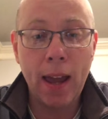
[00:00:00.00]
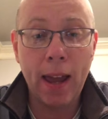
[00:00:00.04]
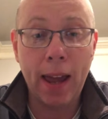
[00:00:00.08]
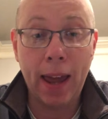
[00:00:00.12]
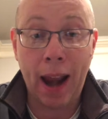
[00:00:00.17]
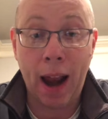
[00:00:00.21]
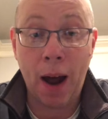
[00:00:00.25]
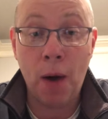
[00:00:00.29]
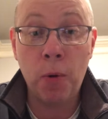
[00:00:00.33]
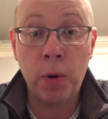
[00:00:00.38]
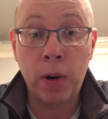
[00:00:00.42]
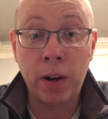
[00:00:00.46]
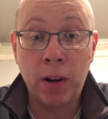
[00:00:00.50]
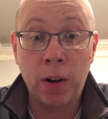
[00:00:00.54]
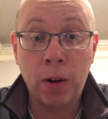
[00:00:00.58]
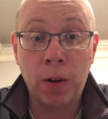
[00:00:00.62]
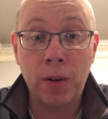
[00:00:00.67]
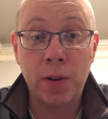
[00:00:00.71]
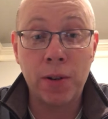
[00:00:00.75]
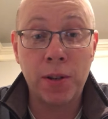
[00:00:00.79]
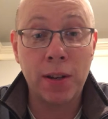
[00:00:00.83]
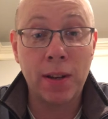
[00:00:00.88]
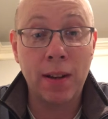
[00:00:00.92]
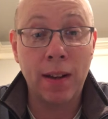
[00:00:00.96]
And I want to
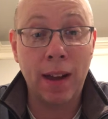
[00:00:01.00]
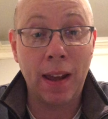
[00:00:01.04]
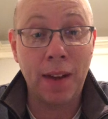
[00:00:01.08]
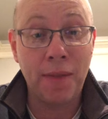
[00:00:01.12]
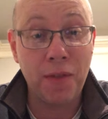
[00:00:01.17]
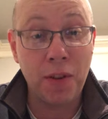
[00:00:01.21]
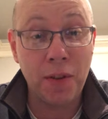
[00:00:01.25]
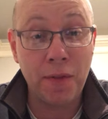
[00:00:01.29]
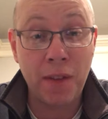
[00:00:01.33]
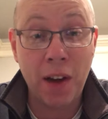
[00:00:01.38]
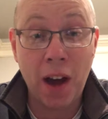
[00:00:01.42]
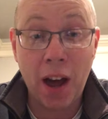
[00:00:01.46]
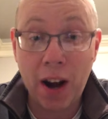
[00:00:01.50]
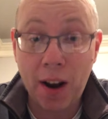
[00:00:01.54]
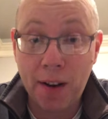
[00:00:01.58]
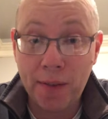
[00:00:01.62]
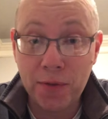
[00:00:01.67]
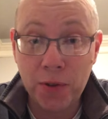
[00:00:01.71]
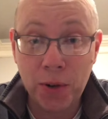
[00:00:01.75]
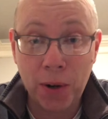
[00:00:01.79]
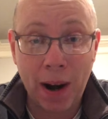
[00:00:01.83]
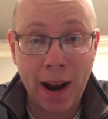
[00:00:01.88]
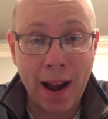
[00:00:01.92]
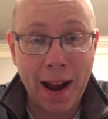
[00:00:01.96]
encourage you if you've got off
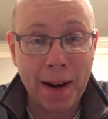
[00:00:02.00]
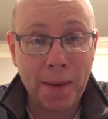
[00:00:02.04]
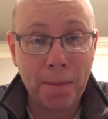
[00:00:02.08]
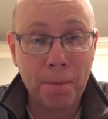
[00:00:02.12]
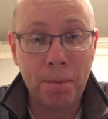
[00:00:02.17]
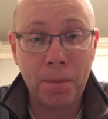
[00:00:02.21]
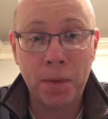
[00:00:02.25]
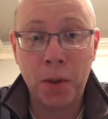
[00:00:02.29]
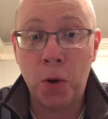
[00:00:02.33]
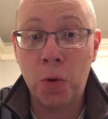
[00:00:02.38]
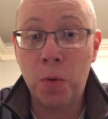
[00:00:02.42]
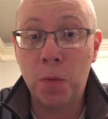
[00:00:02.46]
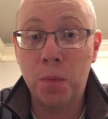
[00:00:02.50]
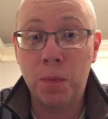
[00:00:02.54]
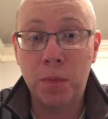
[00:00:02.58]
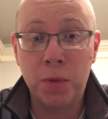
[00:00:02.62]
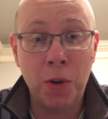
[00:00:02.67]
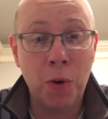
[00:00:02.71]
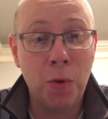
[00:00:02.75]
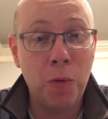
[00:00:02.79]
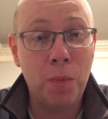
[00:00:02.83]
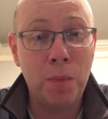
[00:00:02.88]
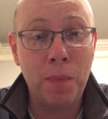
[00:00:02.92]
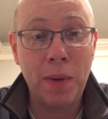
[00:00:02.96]
track, don't
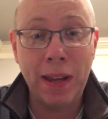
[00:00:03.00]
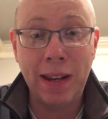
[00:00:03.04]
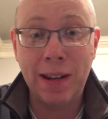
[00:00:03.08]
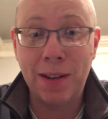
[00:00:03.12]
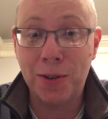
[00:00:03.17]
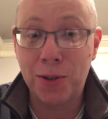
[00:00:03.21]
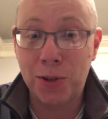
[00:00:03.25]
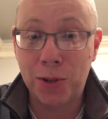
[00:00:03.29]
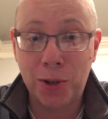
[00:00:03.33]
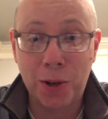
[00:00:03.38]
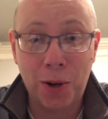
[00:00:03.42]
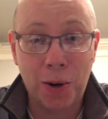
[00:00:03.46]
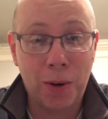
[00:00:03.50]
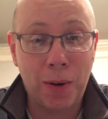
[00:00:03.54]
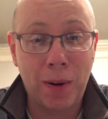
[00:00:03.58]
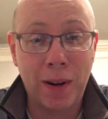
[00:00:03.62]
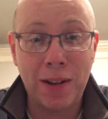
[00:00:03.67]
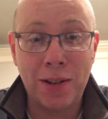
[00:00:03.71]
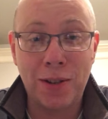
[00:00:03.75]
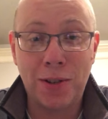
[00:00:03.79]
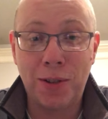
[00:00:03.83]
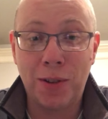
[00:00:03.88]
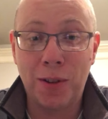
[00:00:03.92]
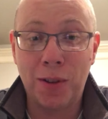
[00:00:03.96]
don't be
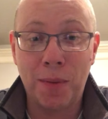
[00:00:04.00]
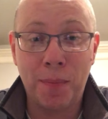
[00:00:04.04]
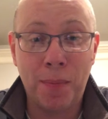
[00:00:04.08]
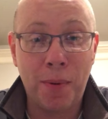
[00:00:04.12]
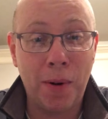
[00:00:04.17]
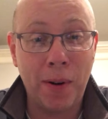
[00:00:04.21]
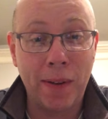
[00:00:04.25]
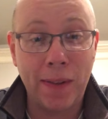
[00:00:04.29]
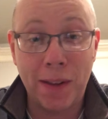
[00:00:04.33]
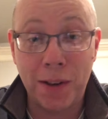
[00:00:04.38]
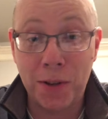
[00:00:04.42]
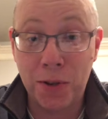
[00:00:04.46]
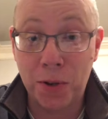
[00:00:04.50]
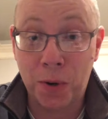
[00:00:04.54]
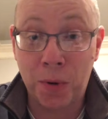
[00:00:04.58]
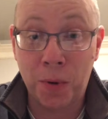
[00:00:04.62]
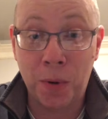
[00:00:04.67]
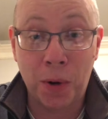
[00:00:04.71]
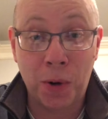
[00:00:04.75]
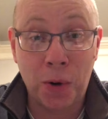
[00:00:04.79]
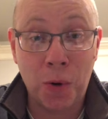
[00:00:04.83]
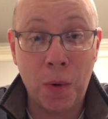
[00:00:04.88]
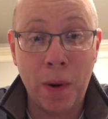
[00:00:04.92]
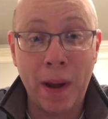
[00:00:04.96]
discouraged to the point that you're
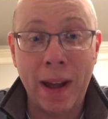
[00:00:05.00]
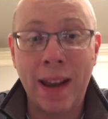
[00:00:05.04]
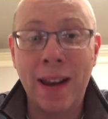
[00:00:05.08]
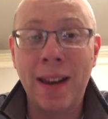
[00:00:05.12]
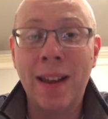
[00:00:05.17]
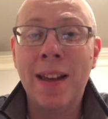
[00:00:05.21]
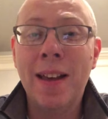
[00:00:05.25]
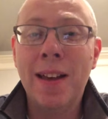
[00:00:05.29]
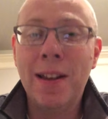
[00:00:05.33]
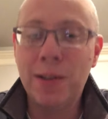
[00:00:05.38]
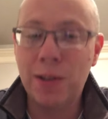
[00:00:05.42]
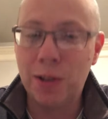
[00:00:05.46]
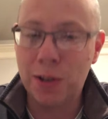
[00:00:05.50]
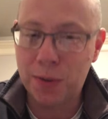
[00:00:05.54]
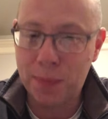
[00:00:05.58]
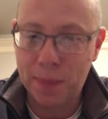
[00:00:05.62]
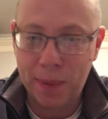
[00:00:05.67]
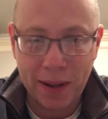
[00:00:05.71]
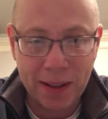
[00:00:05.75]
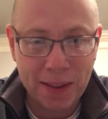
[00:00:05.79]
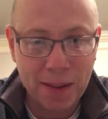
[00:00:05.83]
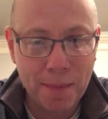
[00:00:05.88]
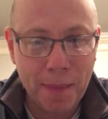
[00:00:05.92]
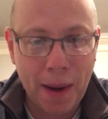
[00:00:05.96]
going to quit. Just
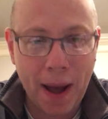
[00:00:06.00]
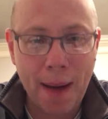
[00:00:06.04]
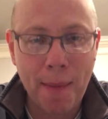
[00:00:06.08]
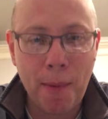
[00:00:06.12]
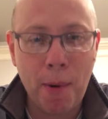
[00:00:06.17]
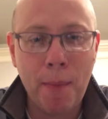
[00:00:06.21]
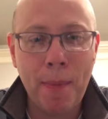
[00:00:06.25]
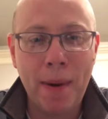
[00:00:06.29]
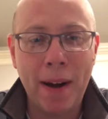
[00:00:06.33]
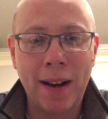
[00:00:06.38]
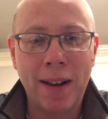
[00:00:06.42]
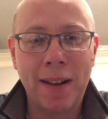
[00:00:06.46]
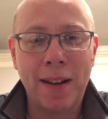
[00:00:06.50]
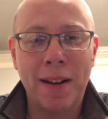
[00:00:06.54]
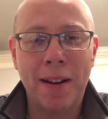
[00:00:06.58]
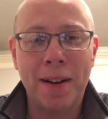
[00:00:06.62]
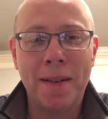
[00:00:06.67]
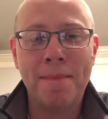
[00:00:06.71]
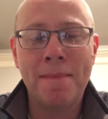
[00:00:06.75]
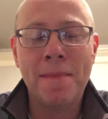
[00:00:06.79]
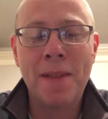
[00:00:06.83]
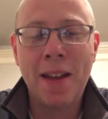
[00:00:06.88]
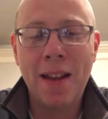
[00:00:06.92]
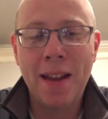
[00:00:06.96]
pick the Bible back
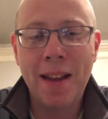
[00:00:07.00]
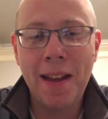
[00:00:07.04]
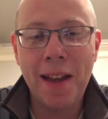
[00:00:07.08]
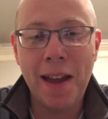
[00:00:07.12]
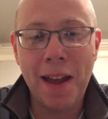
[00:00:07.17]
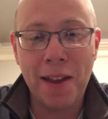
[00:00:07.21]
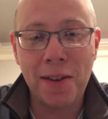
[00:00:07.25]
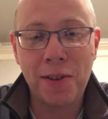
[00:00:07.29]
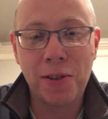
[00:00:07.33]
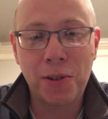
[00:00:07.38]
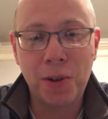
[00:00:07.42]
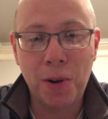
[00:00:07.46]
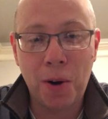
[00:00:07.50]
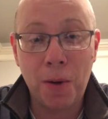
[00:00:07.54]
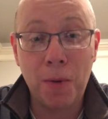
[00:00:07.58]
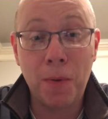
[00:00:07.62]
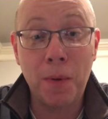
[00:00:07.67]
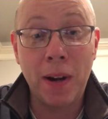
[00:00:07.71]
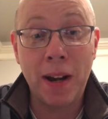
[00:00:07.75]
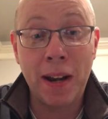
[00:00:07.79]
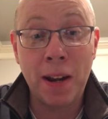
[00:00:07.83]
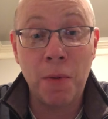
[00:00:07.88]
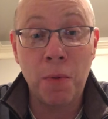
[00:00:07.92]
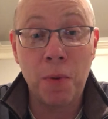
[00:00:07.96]
up and start
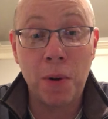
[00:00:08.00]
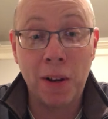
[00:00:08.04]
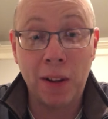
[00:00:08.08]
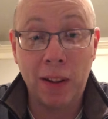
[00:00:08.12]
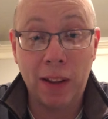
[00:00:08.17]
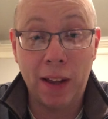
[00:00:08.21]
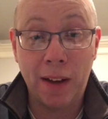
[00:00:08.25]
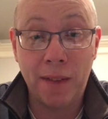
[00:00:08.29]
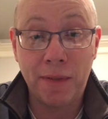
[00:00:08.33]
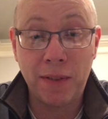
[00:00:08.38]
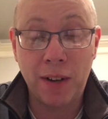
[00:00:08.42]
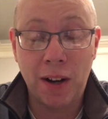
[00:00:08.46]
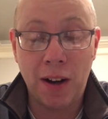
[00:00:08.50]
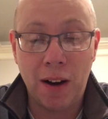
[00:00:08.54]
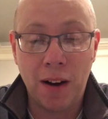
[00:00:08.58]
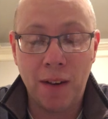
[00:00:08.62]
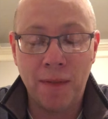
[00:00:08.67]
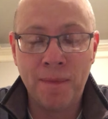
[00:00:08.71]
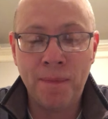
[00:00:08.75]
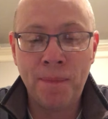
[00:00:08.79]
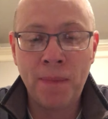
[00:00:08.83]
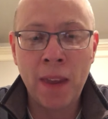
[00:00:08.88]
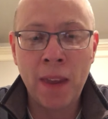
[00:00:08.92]
reading where you left off.